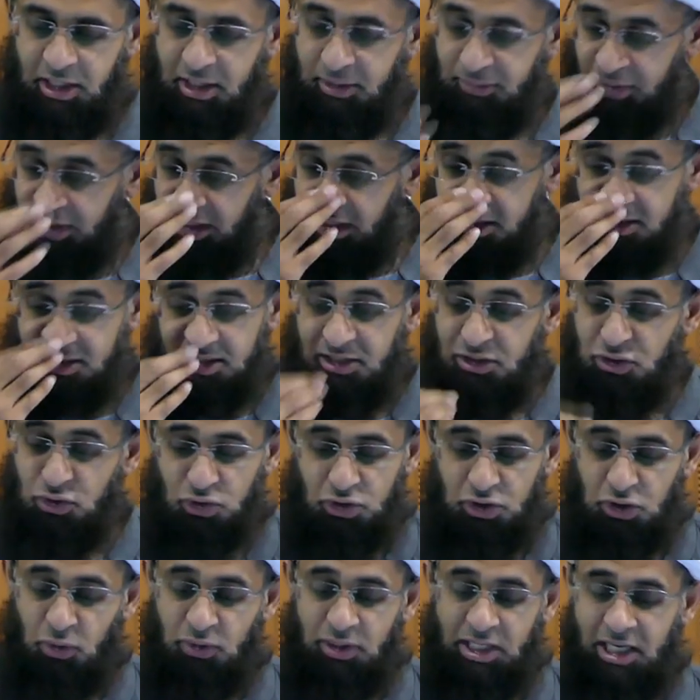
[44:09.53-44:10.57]
But it's just to
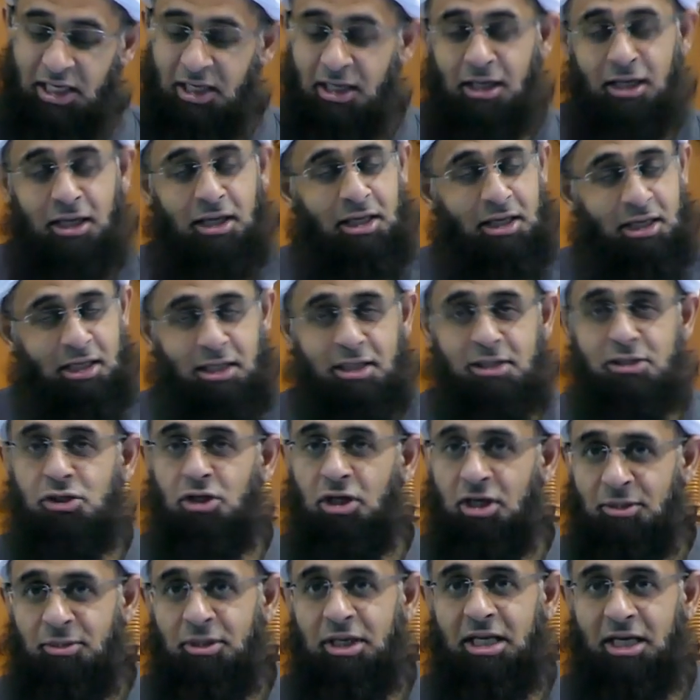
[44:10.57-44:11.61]
show that he is
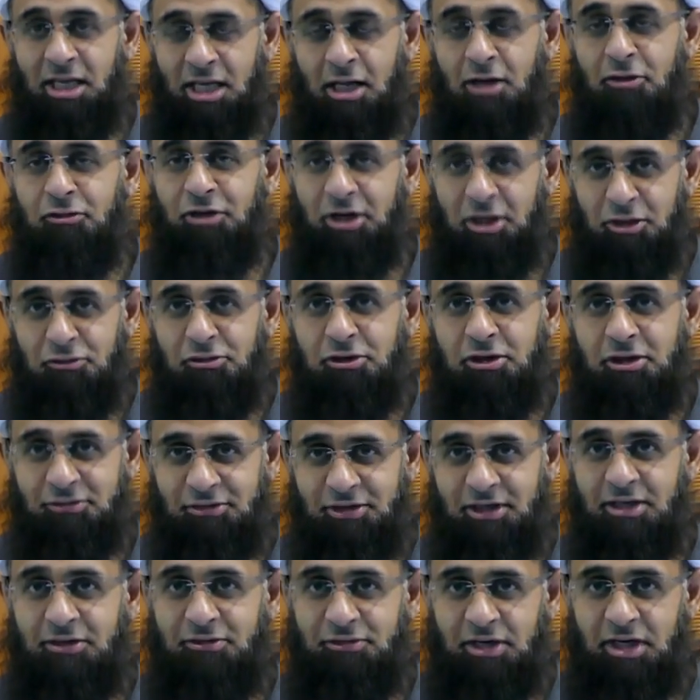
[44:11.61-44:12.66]
going to be in hellfire for a
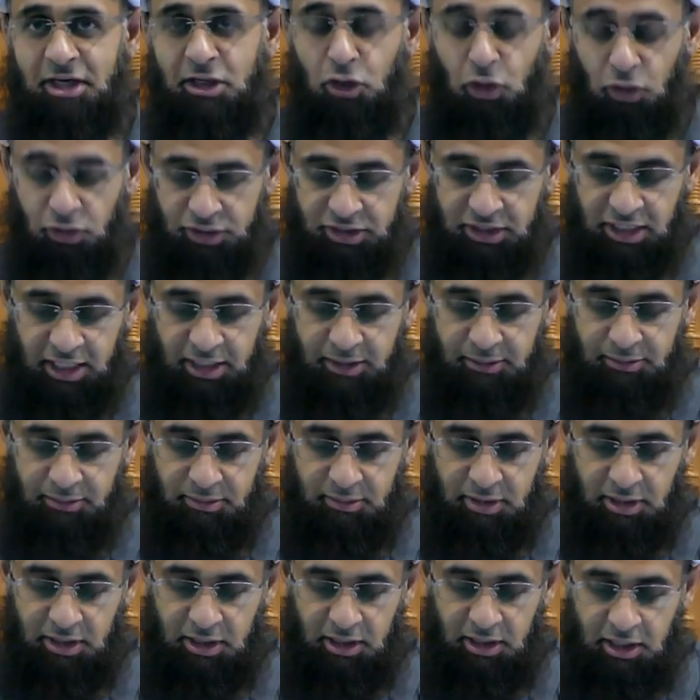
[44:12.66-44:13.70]
very, very long time.
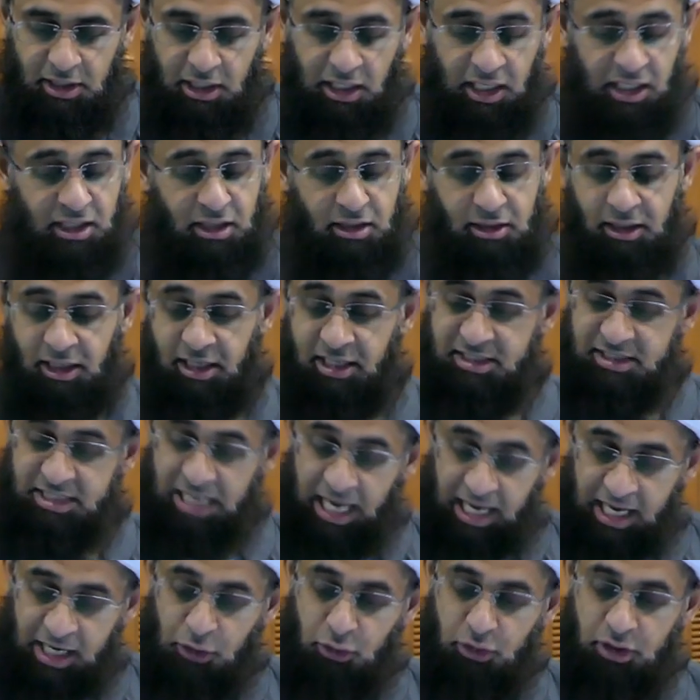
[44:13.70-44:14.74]
And Allah is
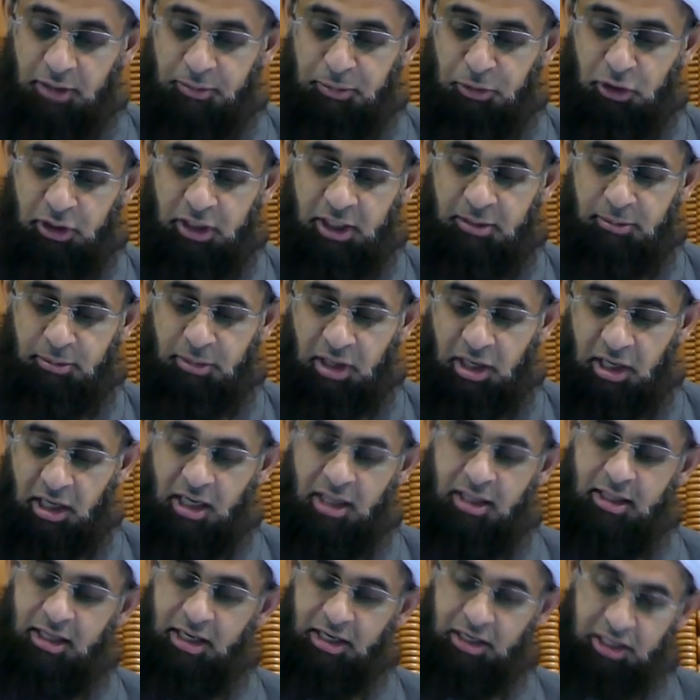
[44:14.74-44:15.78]
angry upon him,
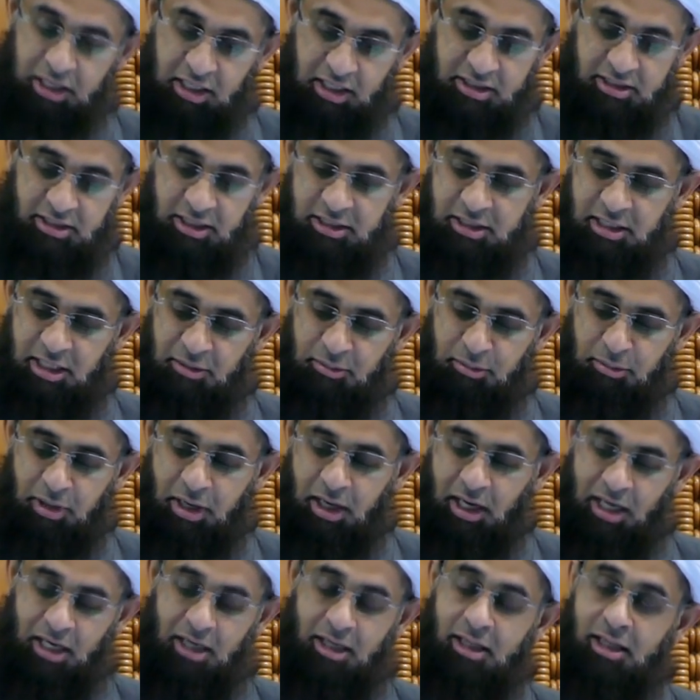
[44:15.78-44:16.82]
Allah curses him,
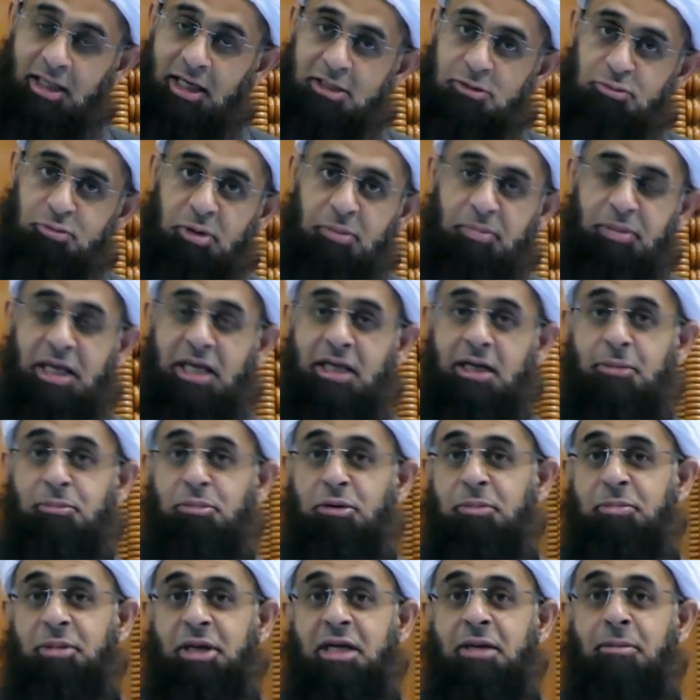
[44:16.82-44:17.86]
and Allah has
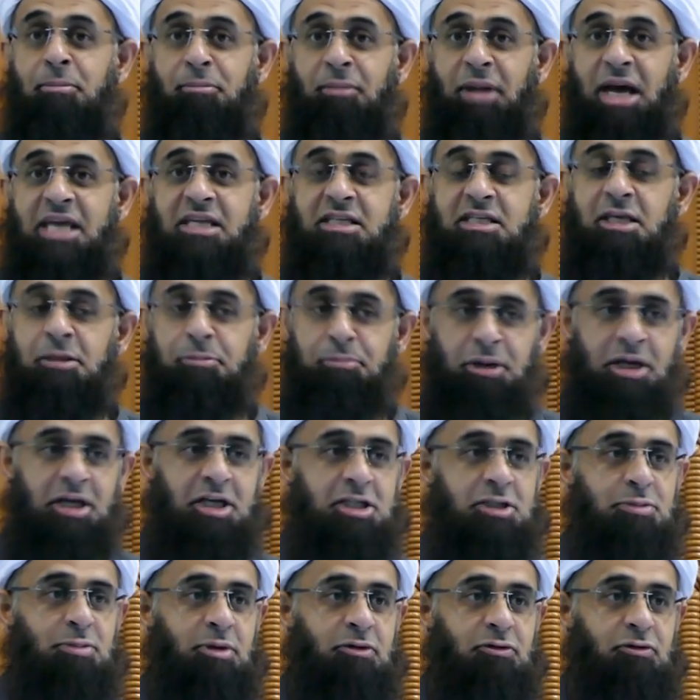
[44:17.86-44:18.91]
prepared a mighty
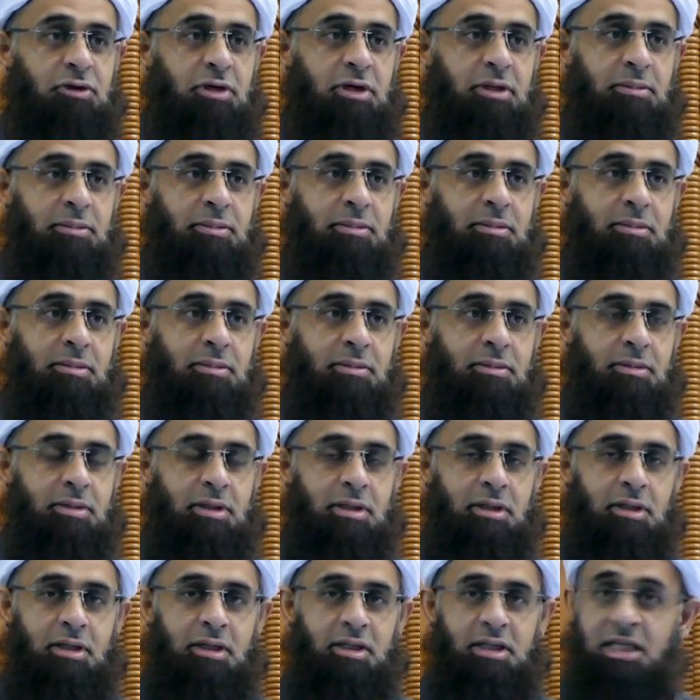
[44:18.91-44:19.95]
punishment for him.
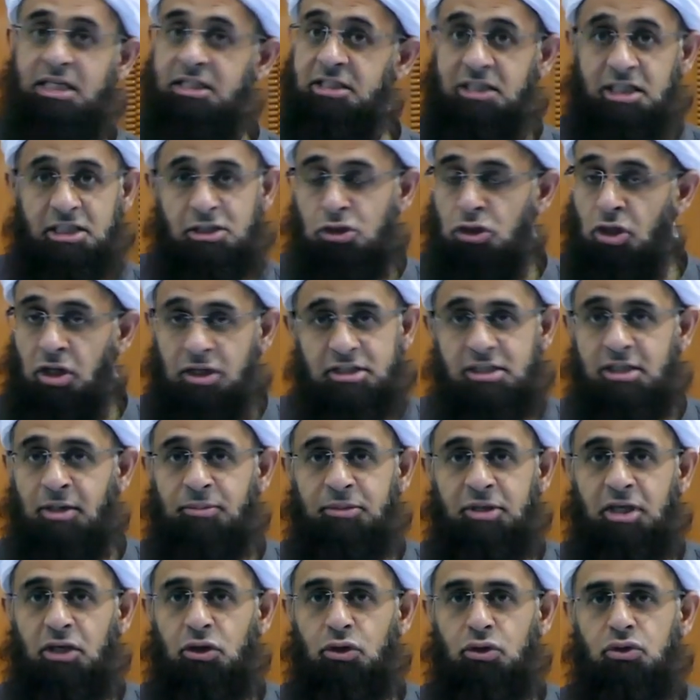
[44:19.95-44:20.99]
That's just not
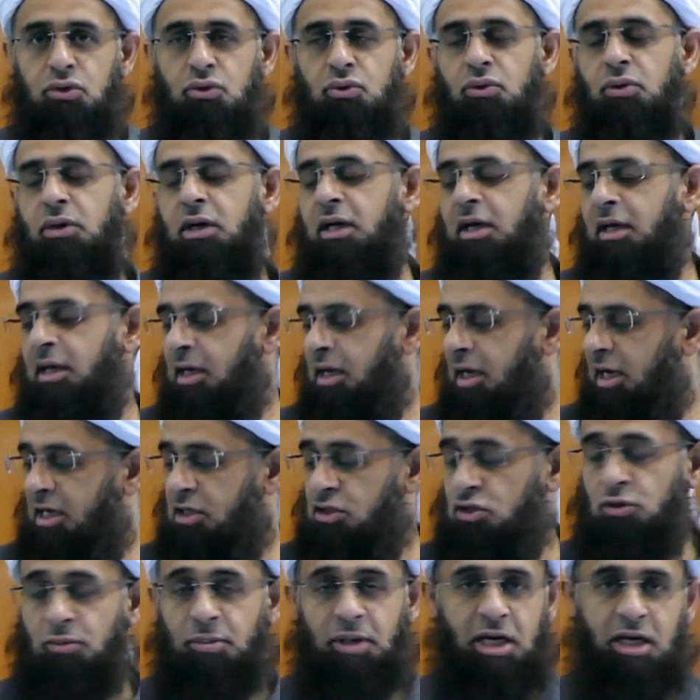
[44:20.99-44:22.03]
something you do. And
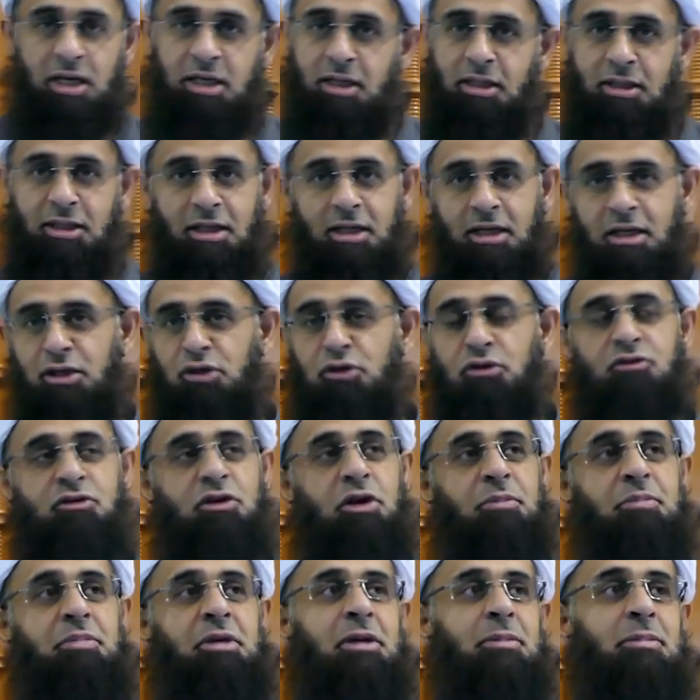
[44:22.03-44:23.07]
subhanallah, you've
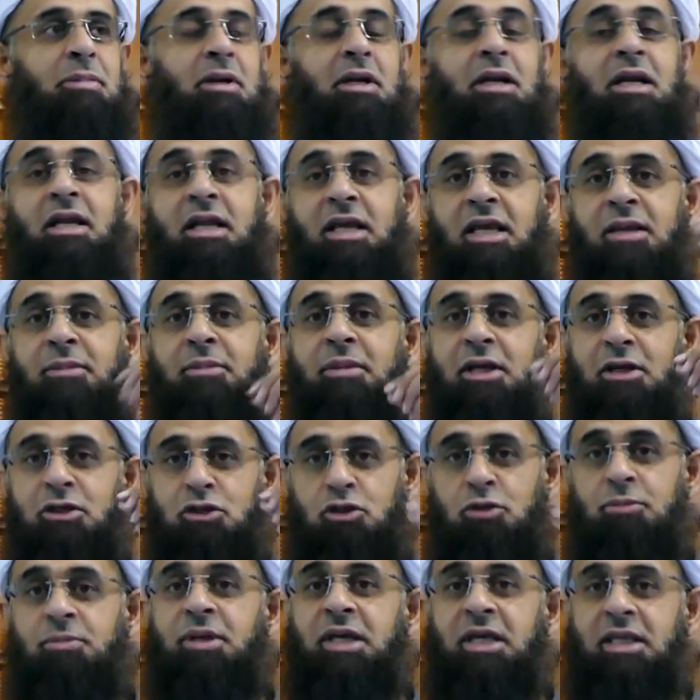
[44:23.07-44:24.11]
got people claiming
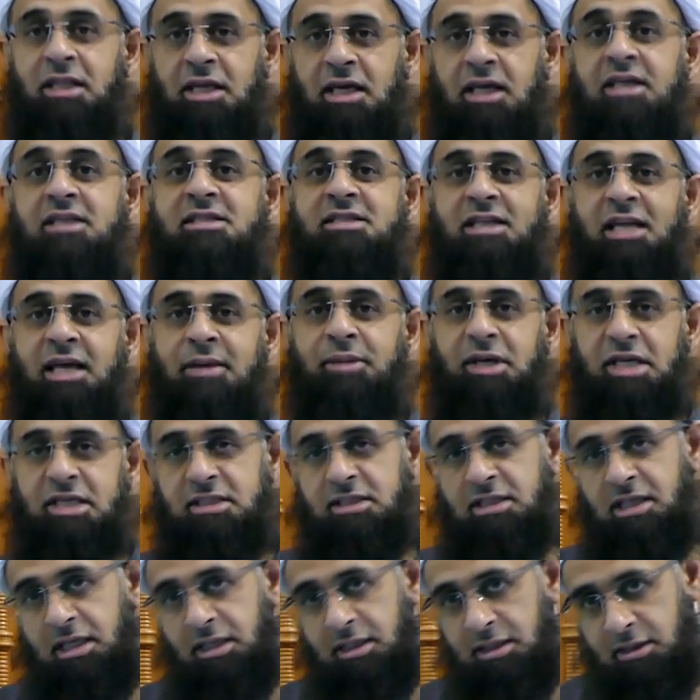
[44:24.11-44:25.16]
to be the Islamic
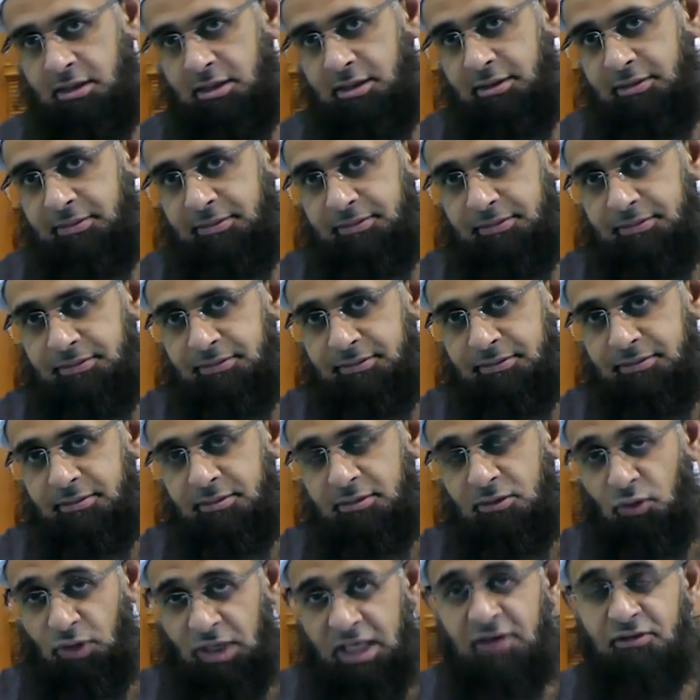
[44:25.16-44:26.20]
State,
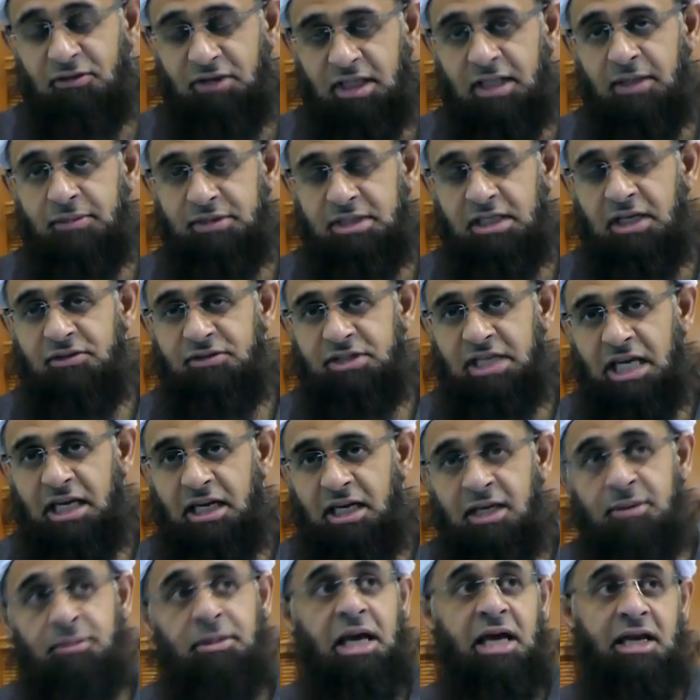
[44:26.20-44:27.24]
giving themselves that
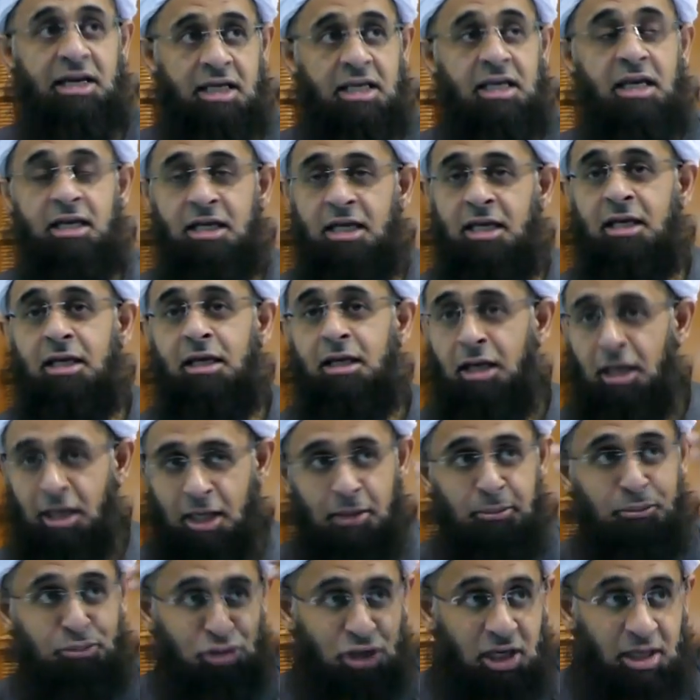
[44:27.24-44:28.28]
name and killing
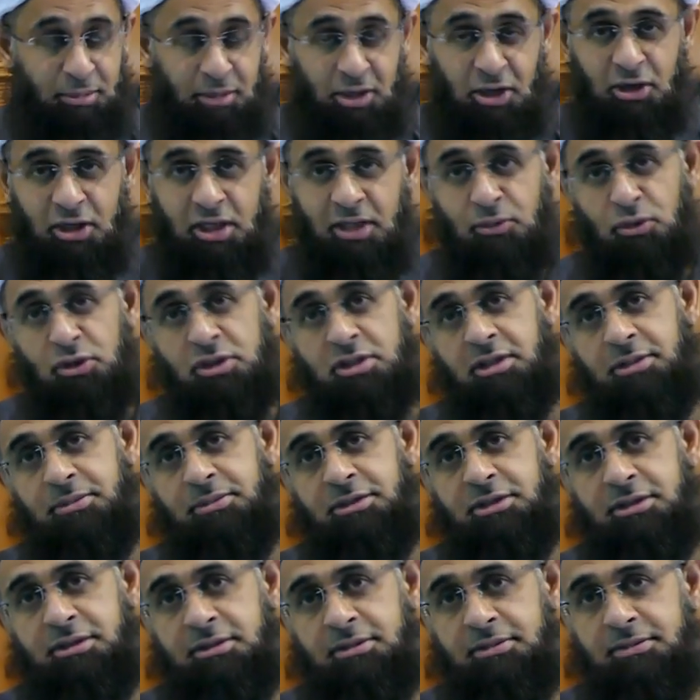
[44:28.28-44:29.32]
primarily
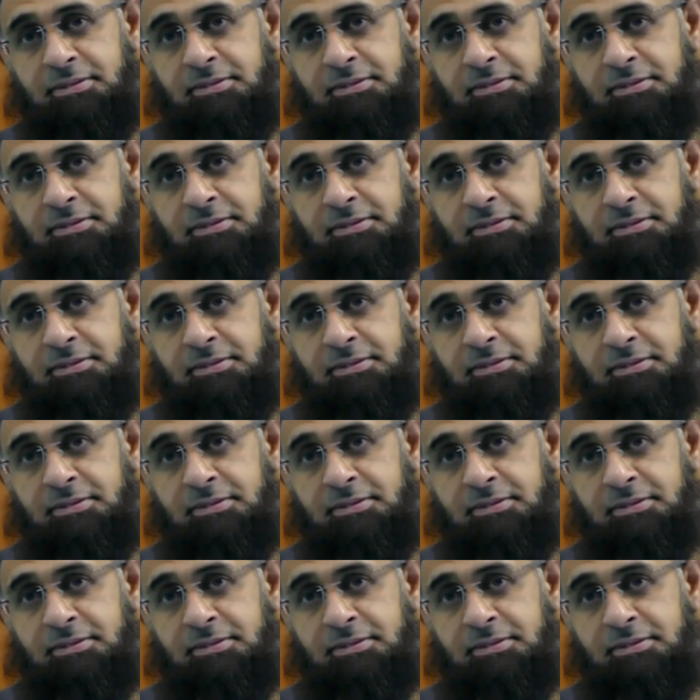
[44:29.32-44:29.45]
Muslims.